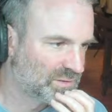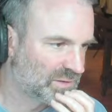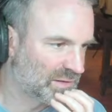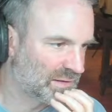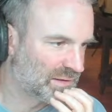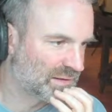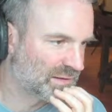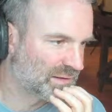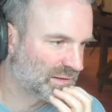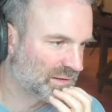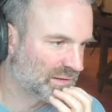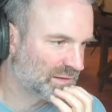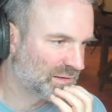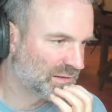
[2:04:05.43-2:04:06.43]

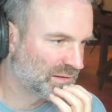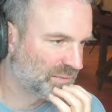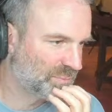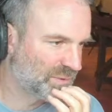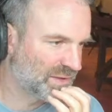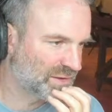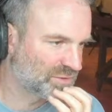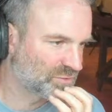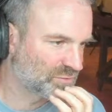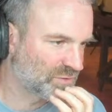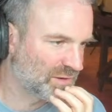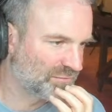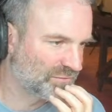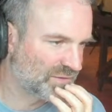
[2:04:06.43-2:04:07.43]
But that's all
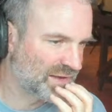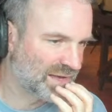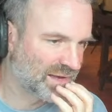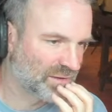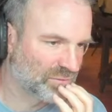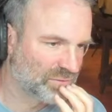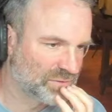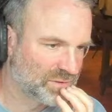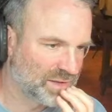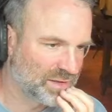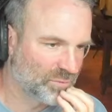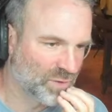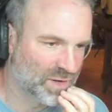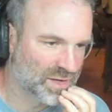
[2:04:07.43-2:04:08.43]
right for now.
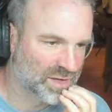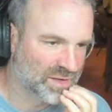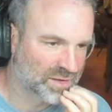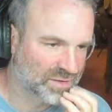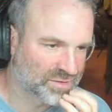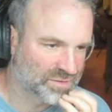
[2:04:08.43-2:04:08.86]
It works.